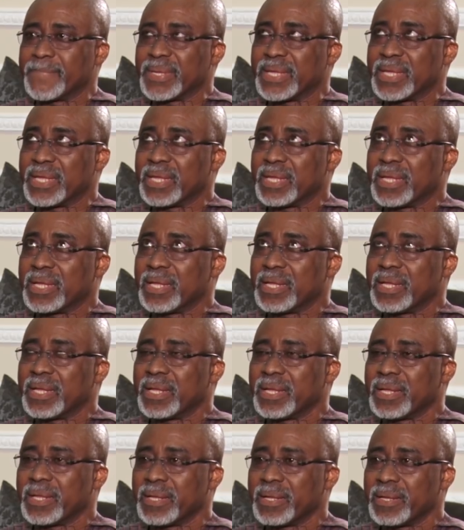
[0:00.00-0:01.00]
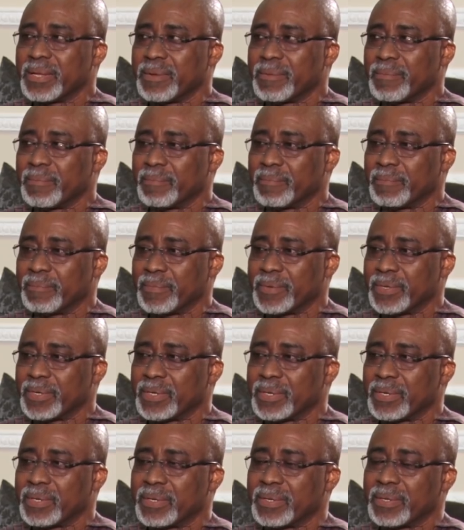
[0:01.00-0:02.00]
a,
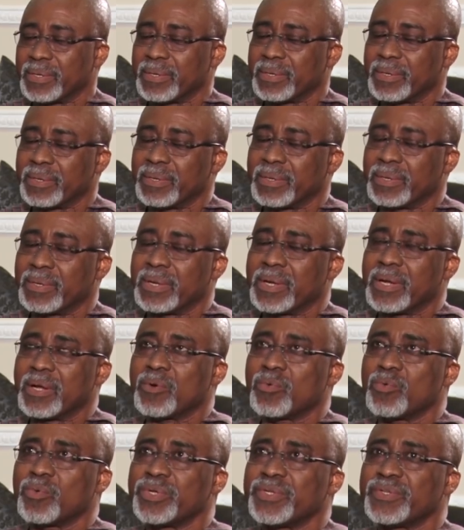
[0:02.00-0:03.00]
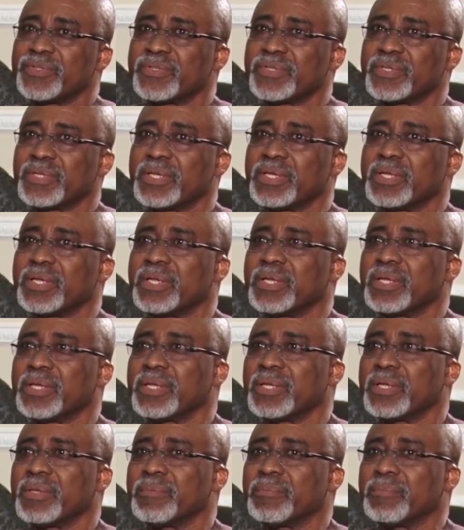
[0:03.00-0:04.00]
I will
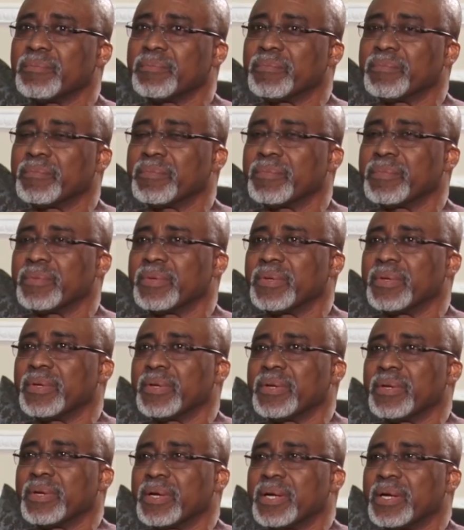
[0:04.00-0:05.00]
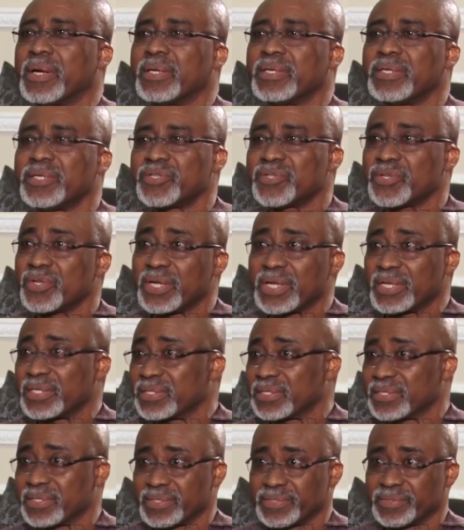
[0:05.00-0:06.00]
say, a
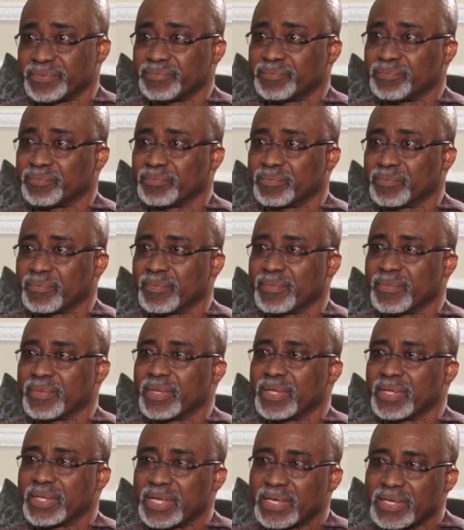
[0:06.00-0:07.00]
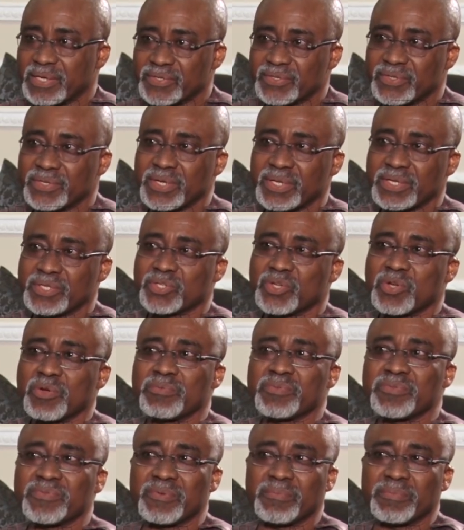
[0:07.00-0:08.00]
dissonance. That dissonance
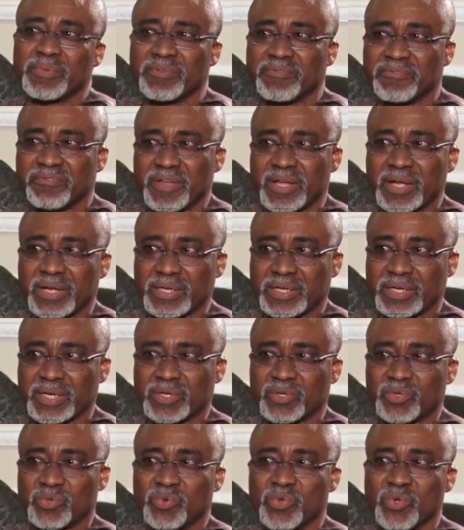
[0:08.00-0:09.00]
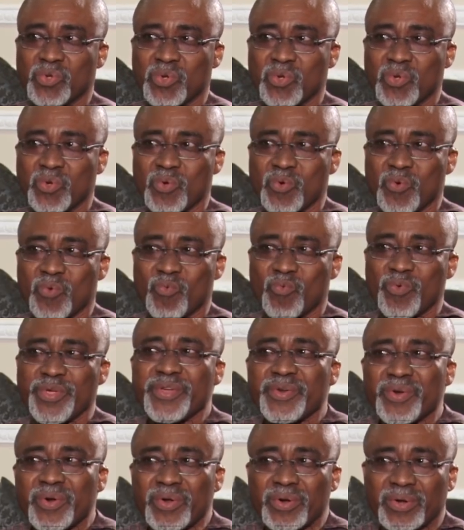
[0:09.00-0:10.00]
comes from the fact that
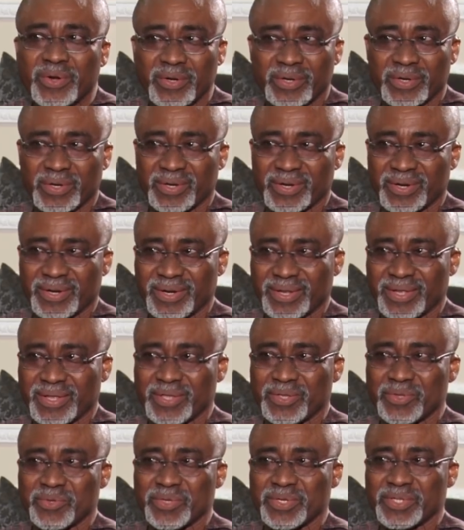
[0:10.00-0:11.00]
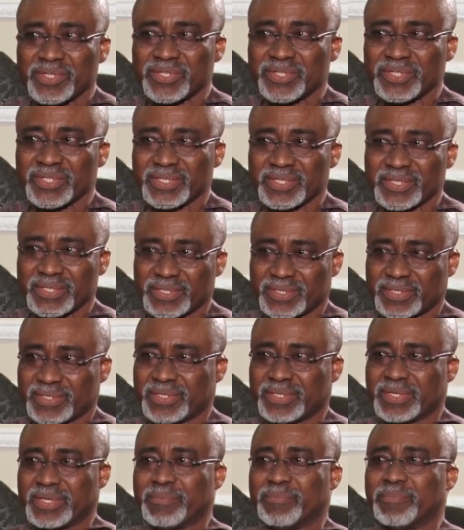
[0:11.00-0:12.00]
we run a unitary
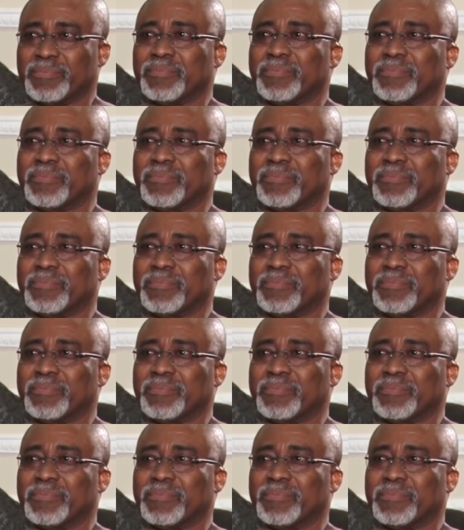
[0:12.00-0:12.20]
system,